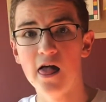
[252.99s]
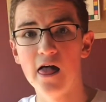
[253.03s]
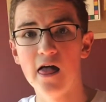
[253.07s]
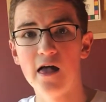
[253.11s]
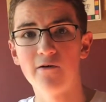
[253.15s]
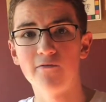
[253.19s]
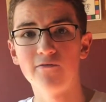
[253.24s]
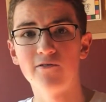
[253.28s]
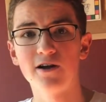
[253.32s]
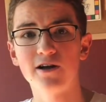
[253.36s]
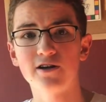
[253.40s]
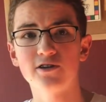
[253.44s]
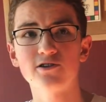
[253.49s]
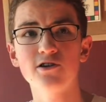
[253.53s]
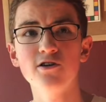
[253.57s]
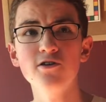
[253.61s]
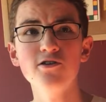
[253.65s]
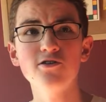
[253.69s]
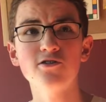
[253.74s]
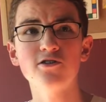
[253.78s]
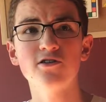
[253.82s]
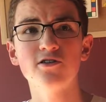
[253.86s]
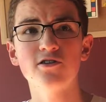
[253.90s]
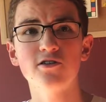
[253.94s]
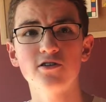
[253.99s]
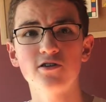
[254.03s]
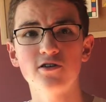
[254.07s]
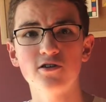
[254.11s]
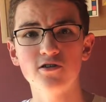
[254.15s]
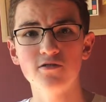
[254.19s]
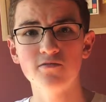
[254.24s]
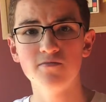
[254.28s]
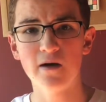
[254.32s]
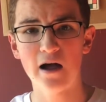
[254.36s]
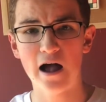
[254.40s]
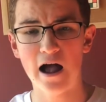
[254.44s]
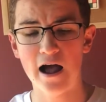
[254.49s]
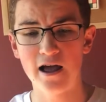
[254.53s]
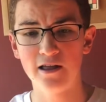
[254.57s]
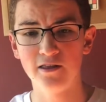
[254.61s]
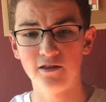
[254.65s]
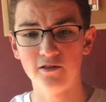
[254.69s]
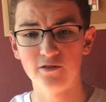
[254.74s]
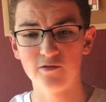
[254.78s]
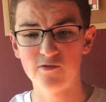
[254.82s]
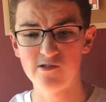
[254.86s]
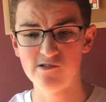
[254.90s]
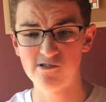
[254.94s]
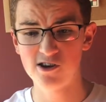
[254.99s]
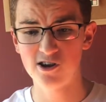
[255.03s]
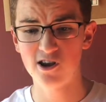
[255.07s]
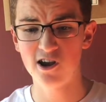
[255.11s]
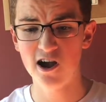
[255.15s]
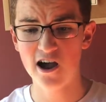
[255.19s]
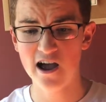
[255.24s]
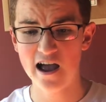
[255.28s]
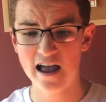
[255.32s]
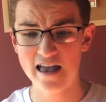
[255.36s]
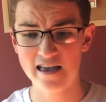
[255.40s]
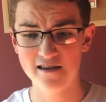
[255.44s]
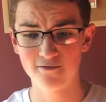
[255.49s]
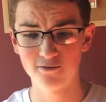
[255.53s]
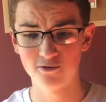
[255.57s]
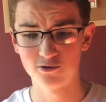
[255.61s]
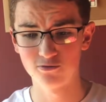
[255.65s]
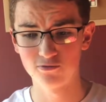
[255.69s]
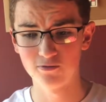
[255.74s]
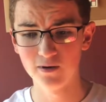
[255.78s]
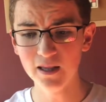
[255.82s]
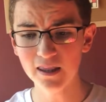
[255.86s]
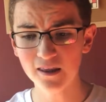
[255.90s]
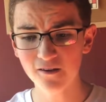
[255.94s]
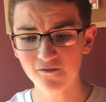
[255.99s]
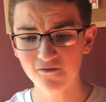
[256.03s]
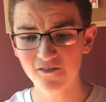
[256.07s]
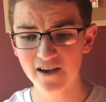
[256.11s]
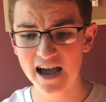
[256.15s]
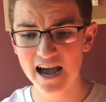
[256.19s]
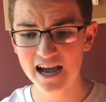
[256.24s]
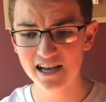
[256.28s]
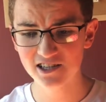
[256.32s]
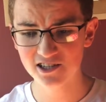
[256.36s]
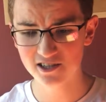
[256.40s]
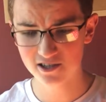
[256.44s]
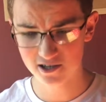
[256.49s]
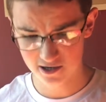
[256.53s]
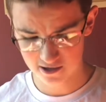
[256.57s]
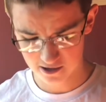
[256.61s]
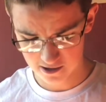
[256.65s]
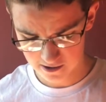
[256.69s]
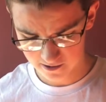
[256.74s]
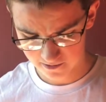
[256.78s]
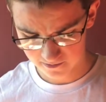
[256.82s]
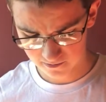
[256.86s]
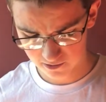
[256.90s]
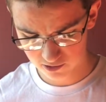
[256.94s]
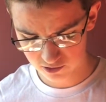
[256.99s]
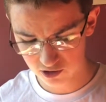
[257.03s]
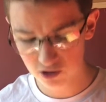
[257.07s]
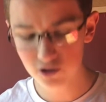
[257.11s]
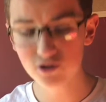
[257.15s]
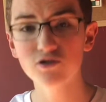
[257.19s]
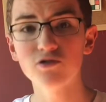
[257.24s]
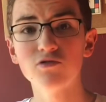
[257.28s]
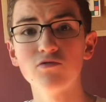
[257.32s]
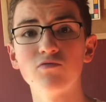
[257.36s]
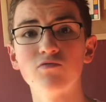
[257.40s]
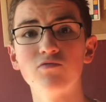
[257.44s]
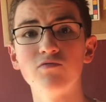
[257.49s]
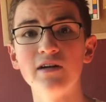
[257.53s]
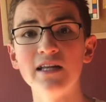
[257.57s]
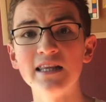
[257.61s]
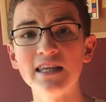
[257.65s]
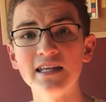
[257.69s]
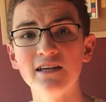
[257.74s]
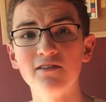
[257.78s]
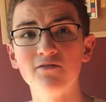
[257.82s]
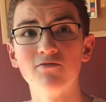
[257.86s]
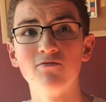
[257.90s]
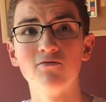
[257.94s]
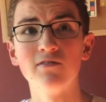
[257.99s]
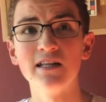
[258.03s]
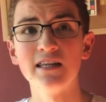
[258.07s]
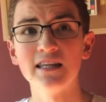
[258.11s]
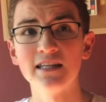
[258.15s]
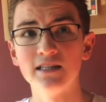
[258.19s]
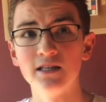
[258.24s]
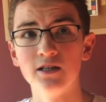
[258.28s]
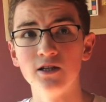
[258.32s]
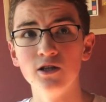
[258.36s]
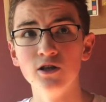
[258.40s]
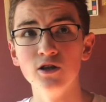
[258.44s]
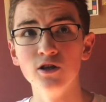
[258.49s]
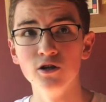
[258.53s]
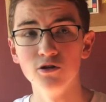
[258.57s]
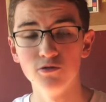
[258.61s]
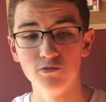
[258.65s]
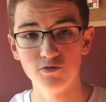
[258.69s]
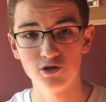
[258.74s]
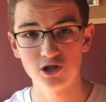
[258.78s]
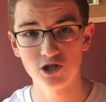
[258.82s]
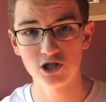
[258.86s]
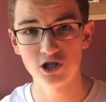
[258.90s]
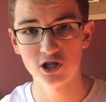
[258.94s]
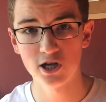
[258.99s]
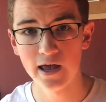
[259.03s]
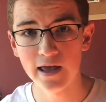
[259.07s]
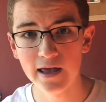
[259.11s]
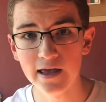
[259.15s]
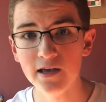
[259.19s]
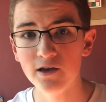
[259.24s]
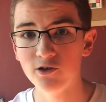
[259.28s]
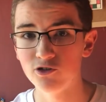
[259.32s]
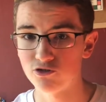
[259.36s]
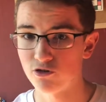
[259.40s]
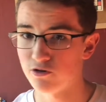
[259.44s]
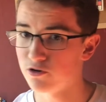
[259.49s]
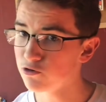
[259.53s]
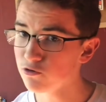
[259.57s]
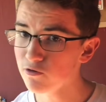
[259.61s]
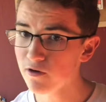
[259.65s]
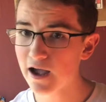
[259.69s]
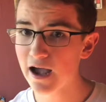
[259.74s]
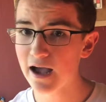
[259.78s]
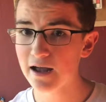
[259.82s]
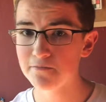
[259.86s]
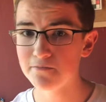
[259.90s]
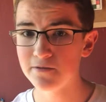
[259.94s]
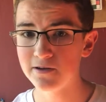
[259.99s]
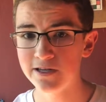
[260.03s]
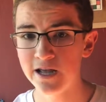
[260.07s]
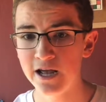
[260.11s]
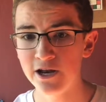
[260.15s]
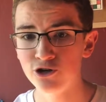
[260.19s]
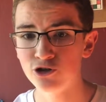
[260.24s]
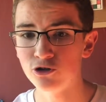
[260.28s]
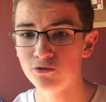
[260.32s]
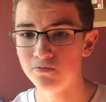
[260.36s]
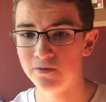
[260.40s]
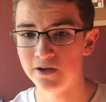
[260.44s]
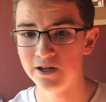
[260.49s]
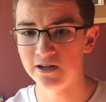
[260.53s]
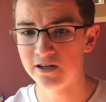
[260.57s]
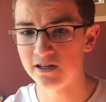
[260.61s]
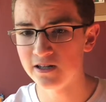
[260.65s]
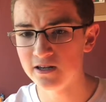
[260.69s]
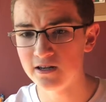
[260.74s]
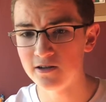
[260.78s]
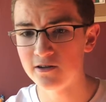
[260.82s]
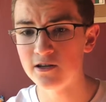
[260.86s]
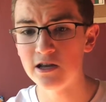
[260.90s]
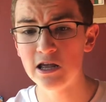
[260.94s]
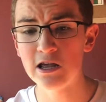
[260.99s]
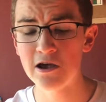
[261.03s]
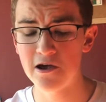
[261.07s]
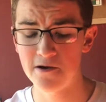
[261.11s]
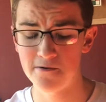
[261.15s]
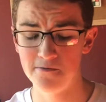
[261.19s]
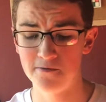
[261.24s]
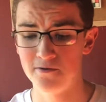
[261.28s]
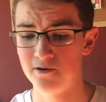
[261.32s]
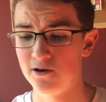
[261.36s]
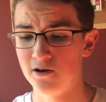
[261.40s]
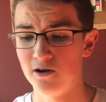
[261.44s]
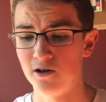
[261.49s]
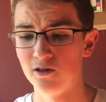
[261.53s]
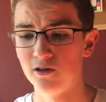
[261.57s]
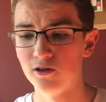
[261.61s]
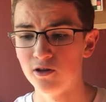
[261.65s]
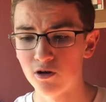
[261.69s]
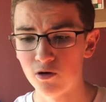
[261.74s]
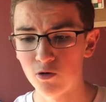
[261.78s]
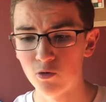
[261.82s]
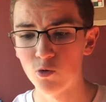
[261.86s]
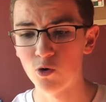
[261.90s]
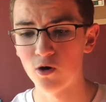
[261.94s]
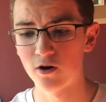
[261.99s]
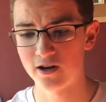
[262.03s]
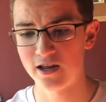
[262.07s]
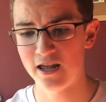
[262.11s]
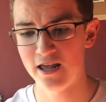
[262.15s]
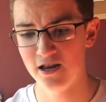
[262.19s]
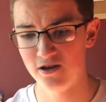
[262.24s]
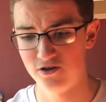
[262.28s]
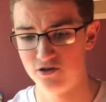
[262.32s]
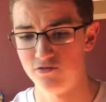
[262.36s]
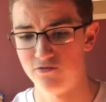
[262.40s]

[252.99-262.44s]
When I started turning the cube, I saw it was really fast. It was also really, really loose. So I knew it had potential, but it needed to have put a little work into